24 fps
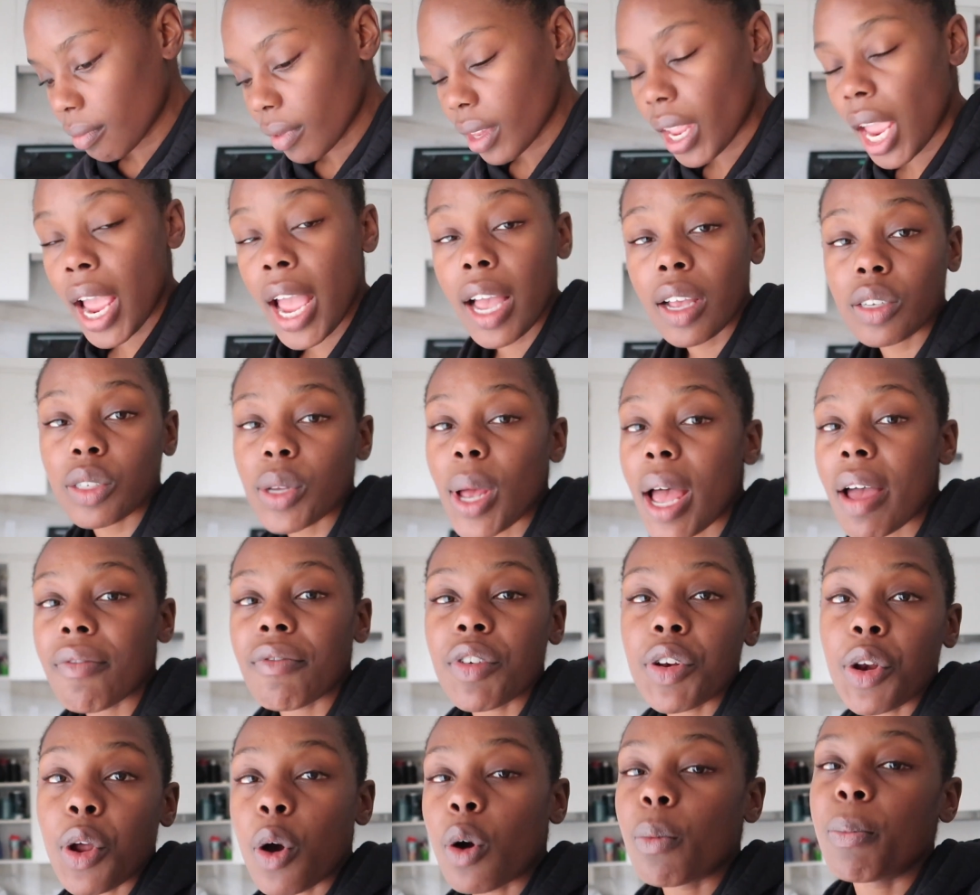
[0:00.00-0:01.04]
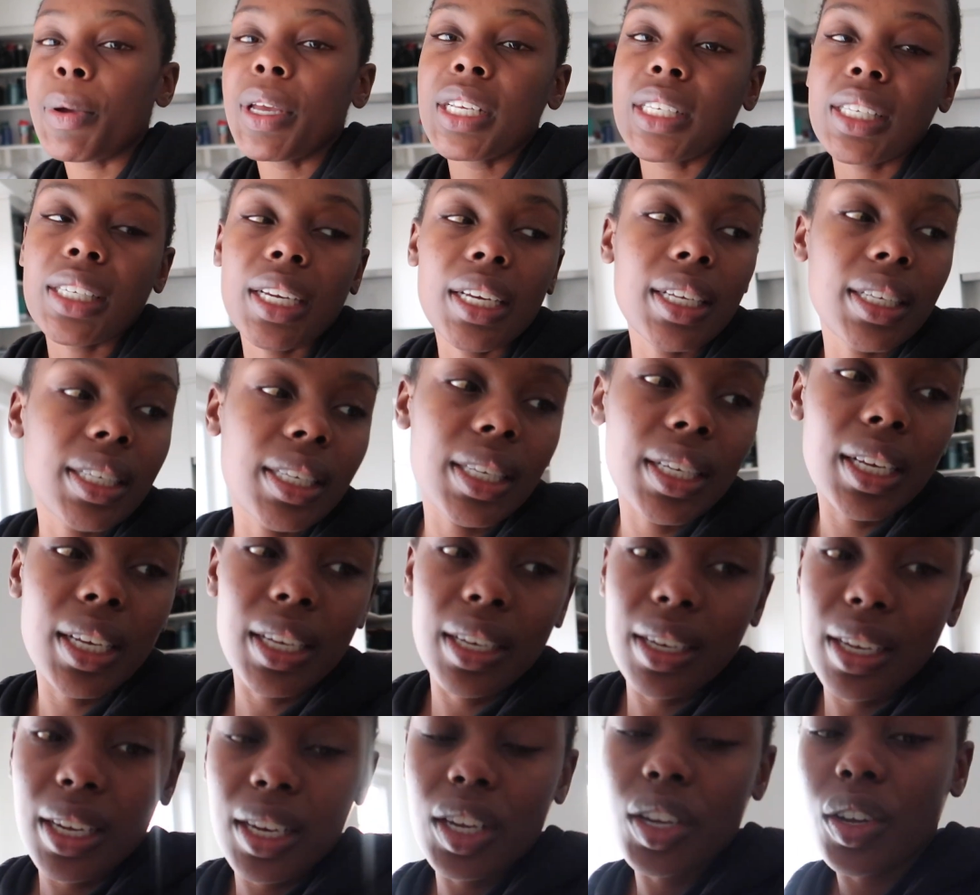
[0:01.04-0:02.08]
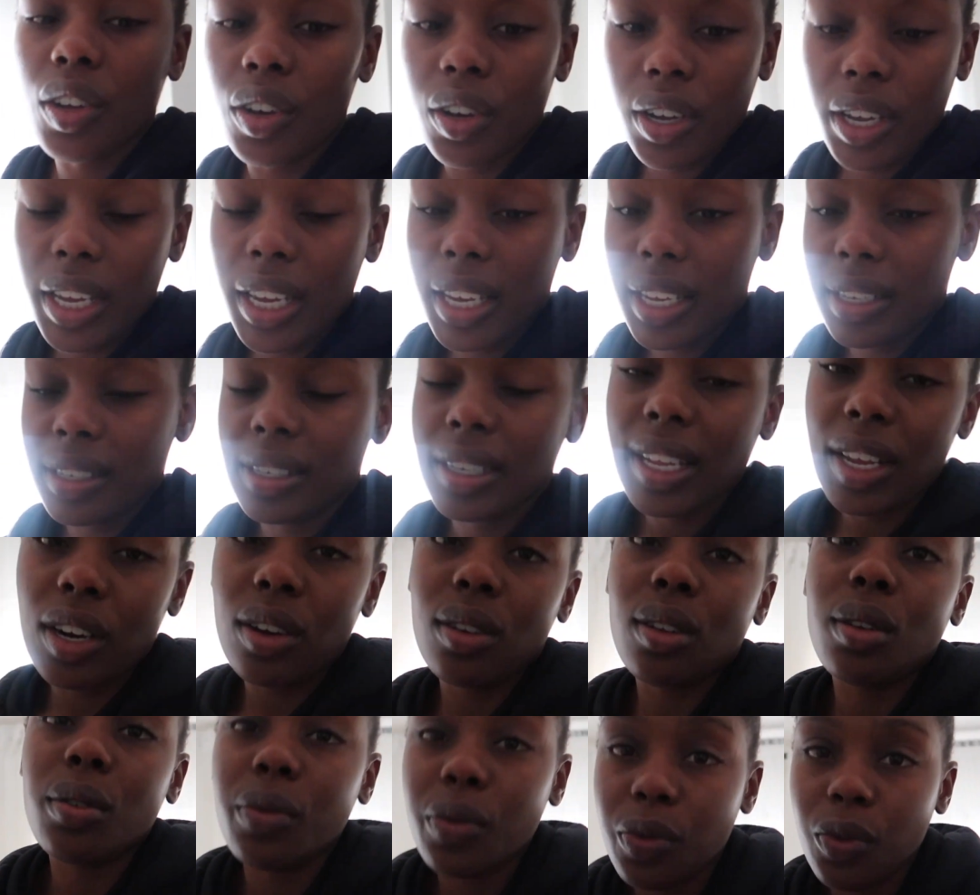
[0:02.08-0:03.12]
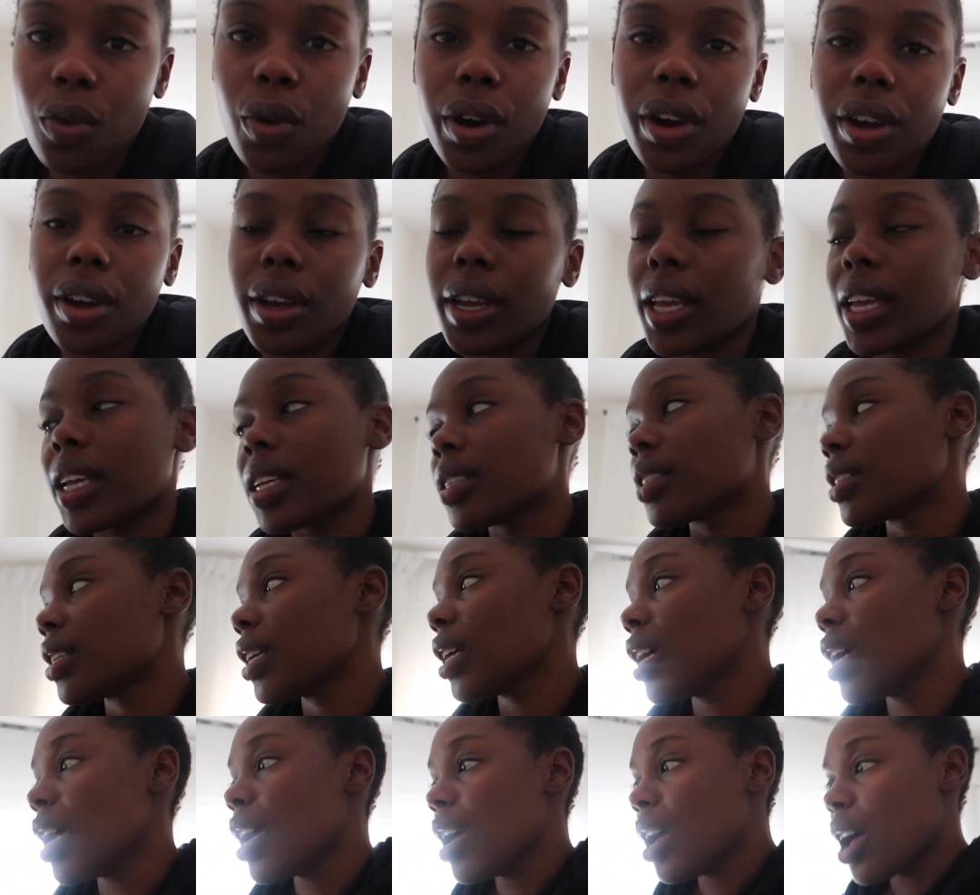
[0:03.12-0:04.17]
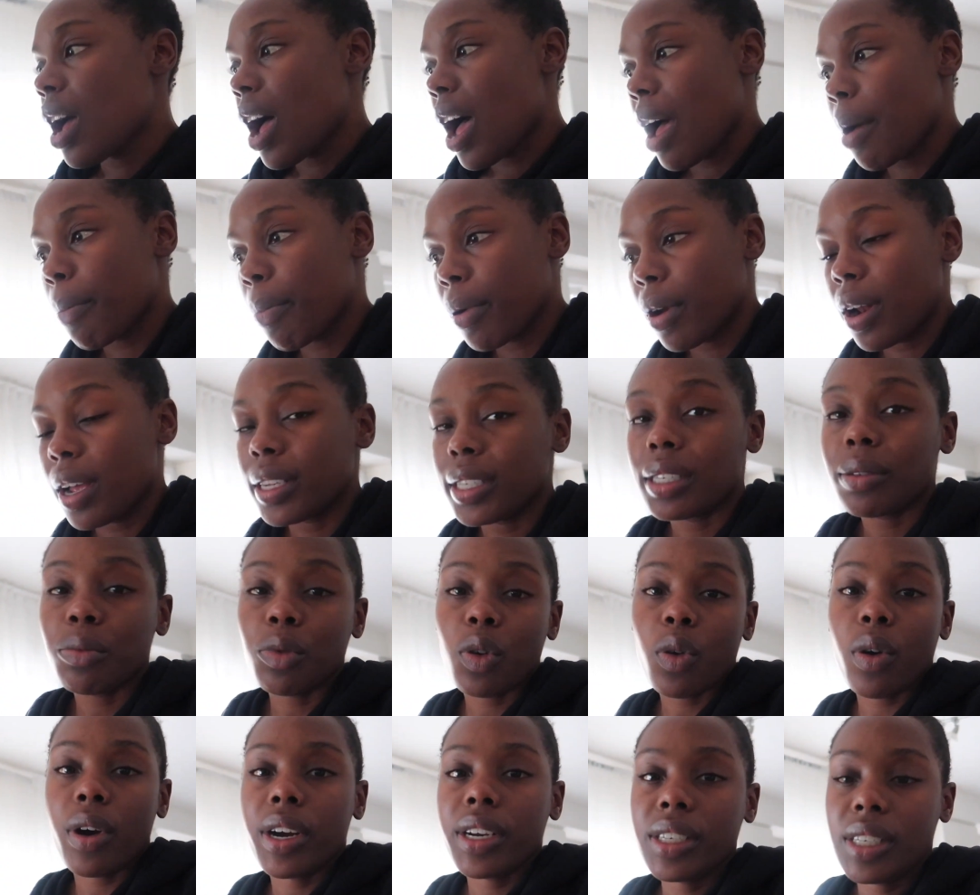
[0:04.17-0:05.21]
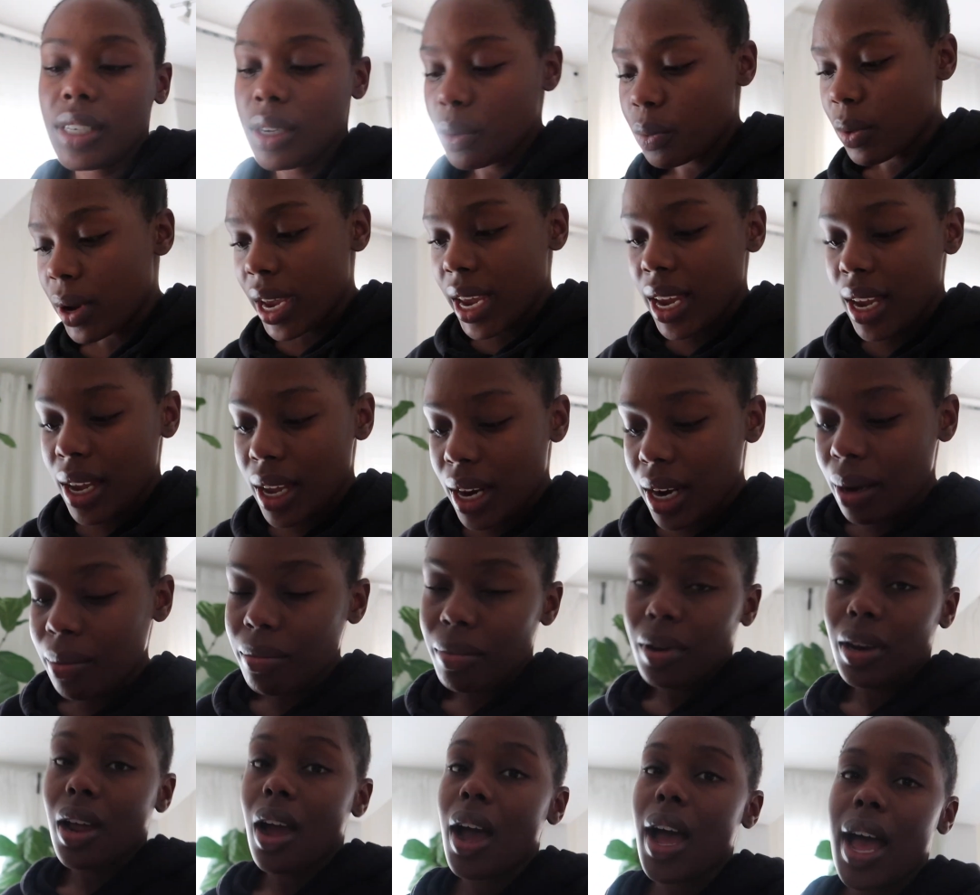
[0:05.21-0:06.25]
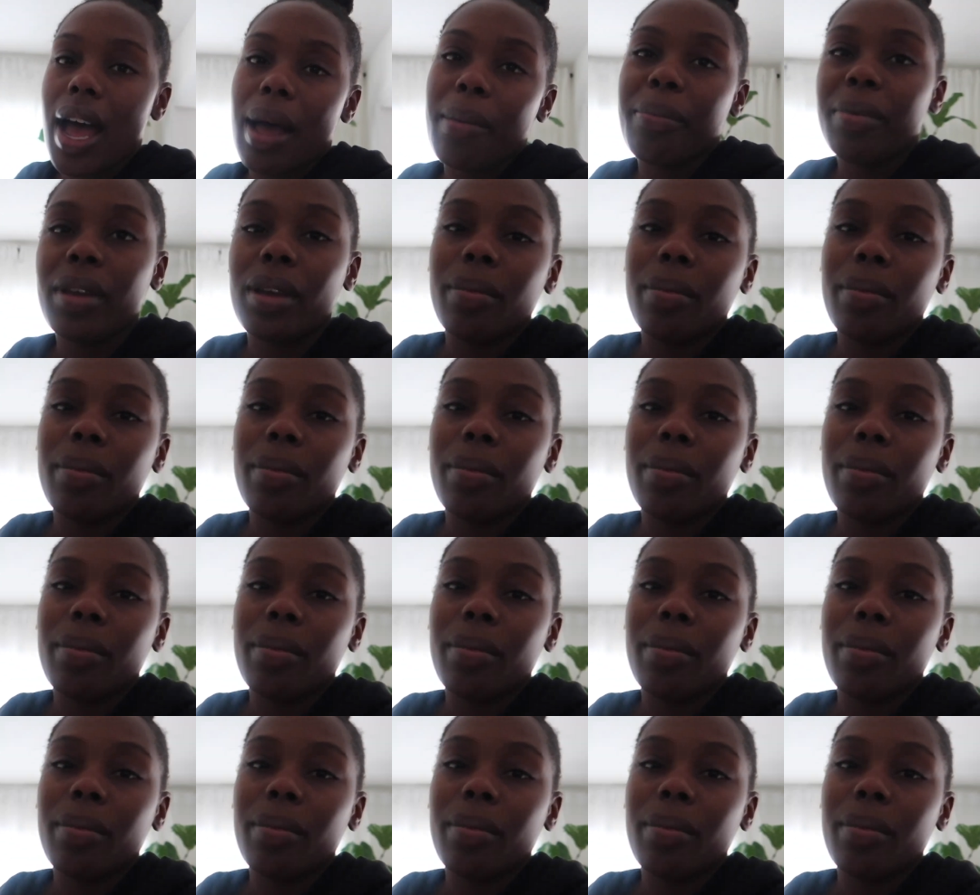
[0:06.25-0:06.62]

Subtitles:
I also have no business in eating cookies, let alone 4 cookies. I put on some quarantine weight and I'm not happy